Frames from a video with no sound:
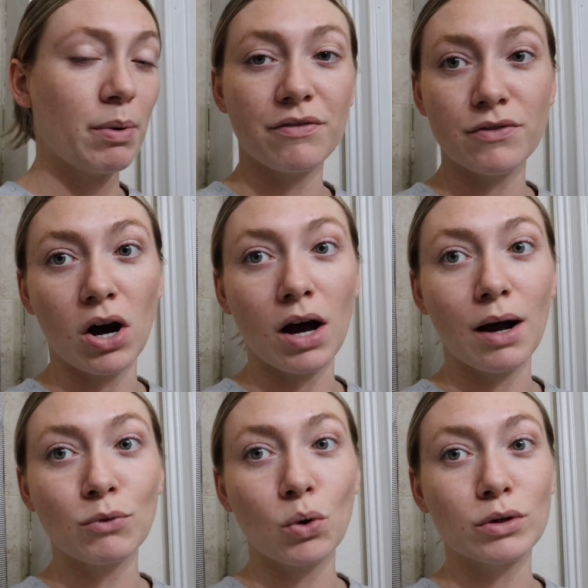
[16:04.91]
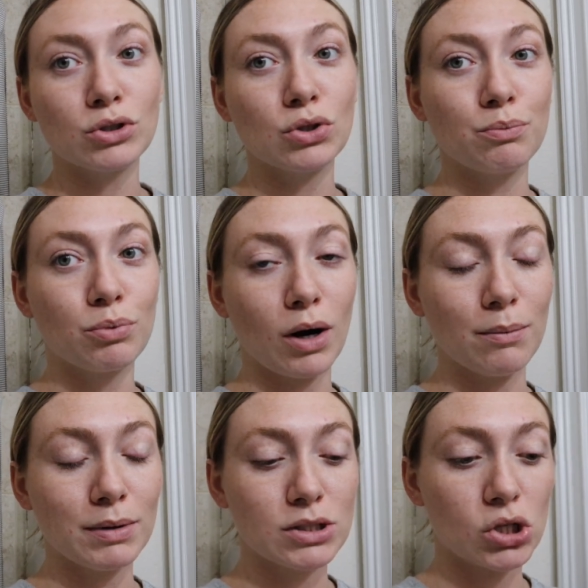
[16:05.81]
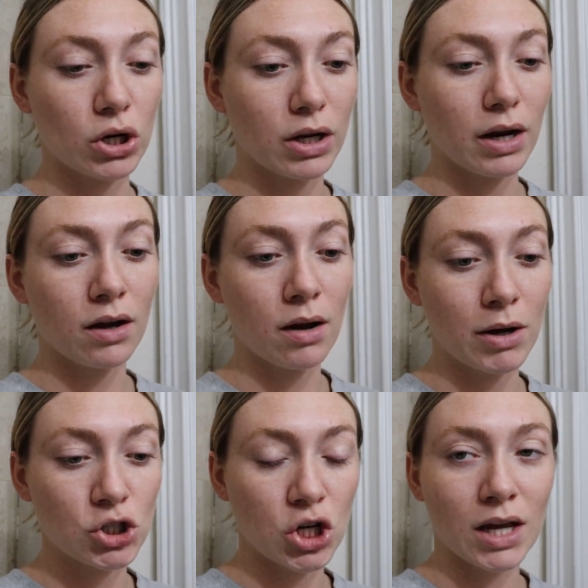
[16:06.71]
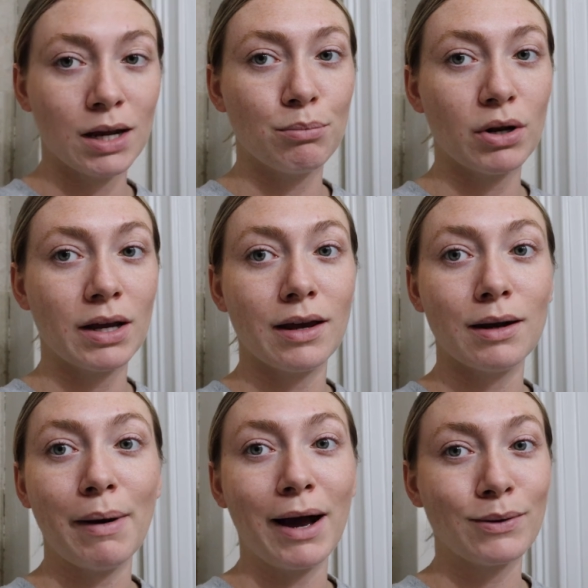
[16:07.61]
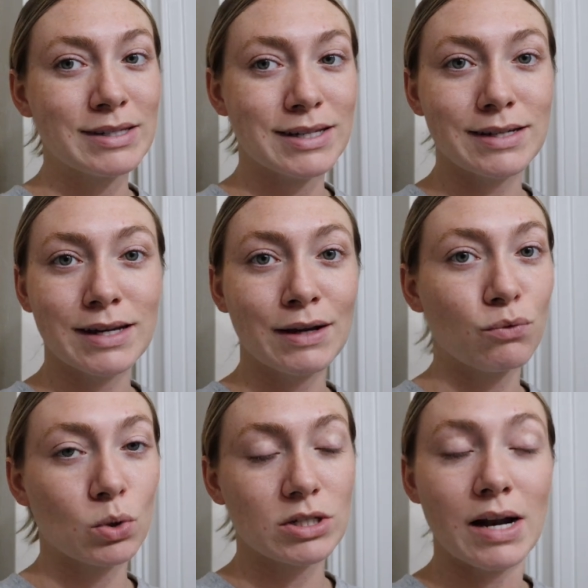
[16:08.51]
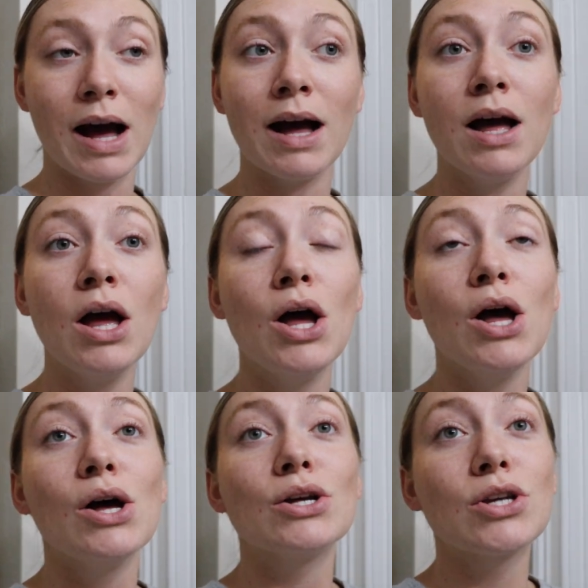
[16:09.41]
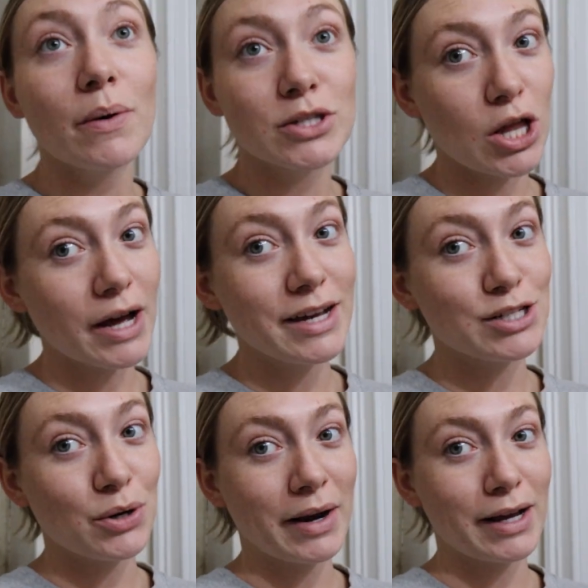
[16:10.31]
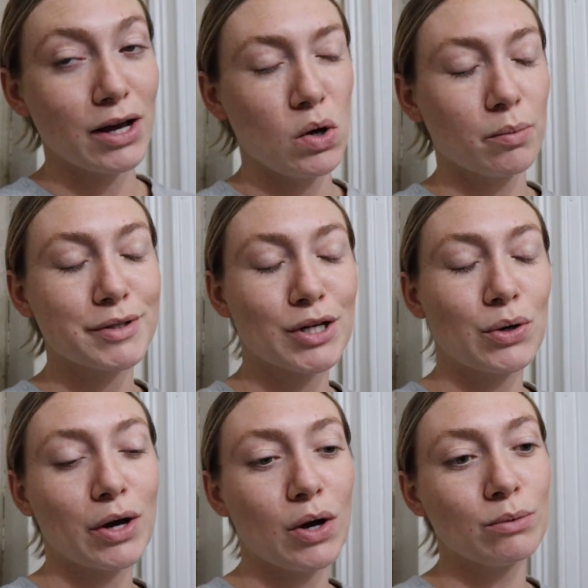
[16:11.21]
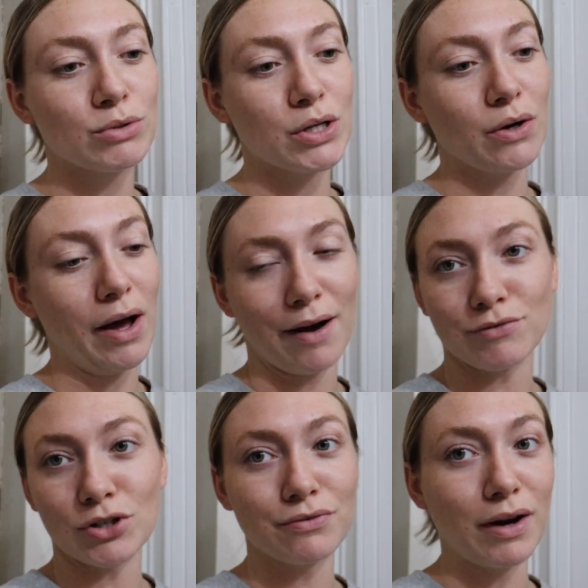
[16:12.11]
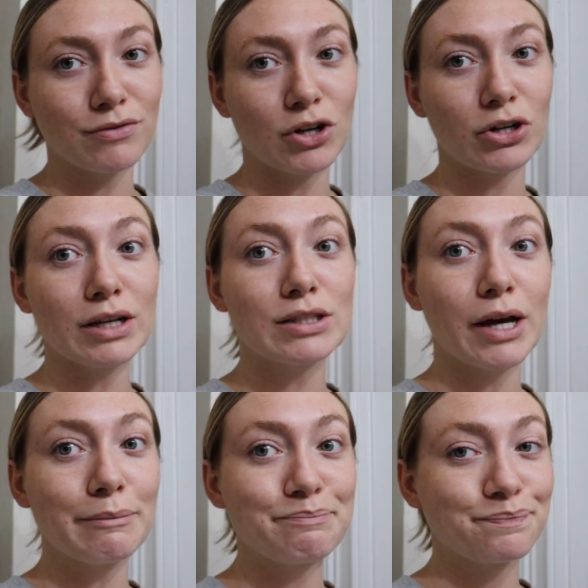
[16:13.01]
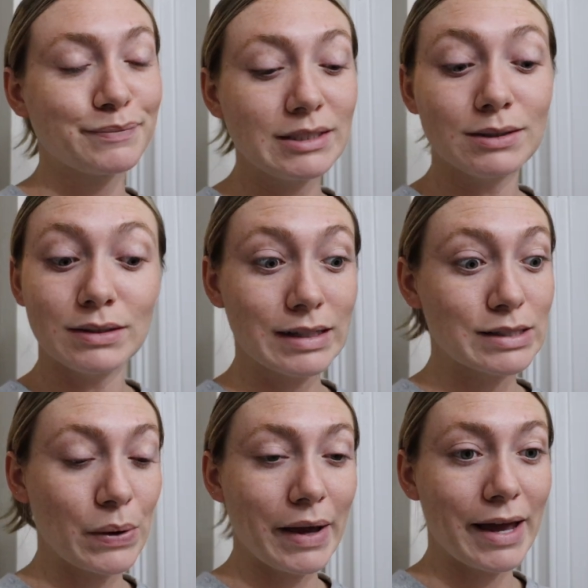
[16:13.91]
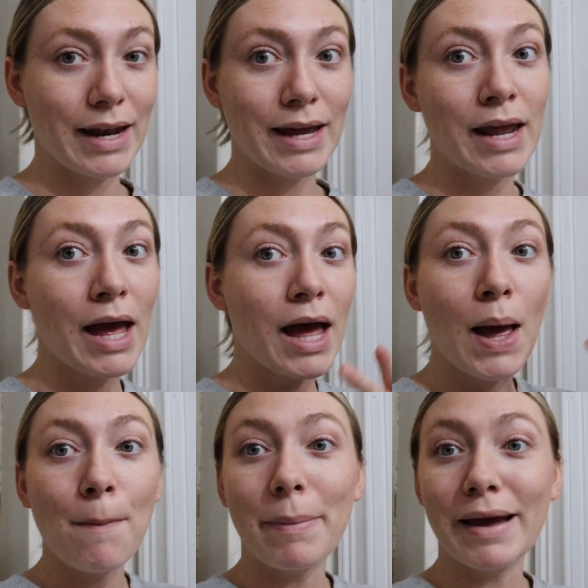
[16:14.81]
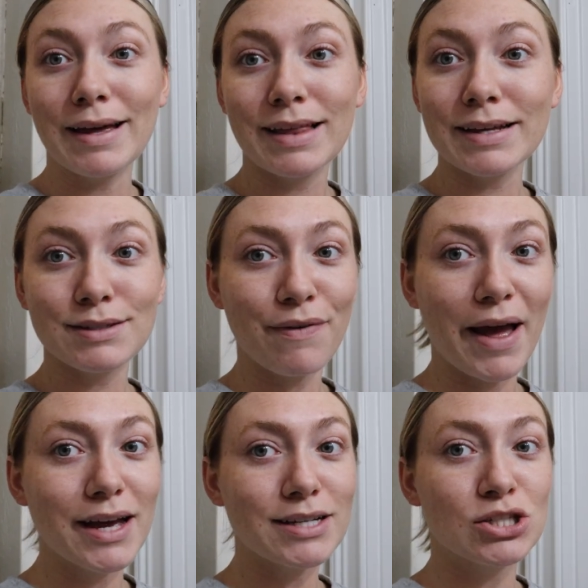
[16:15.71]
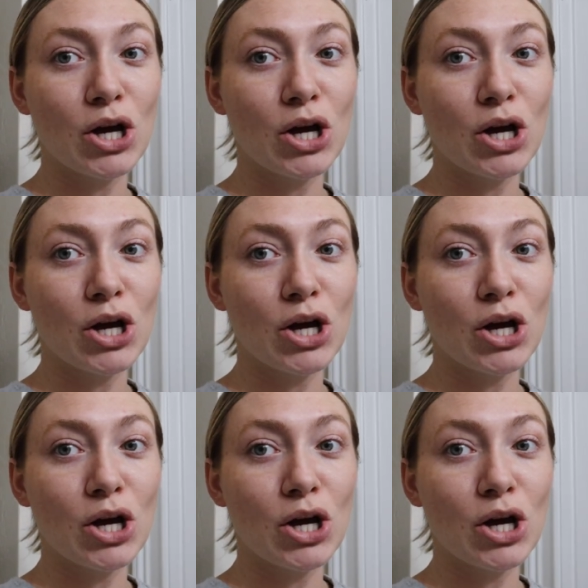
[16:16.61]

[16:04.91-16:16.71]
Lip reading: But if not, I'm going to probably start cutting up my chicken and putting it in a bag with seasoning for tonight, so it's a lot easier when I get home because I don't get home till after 5:30. So let's go ahead and bake this face.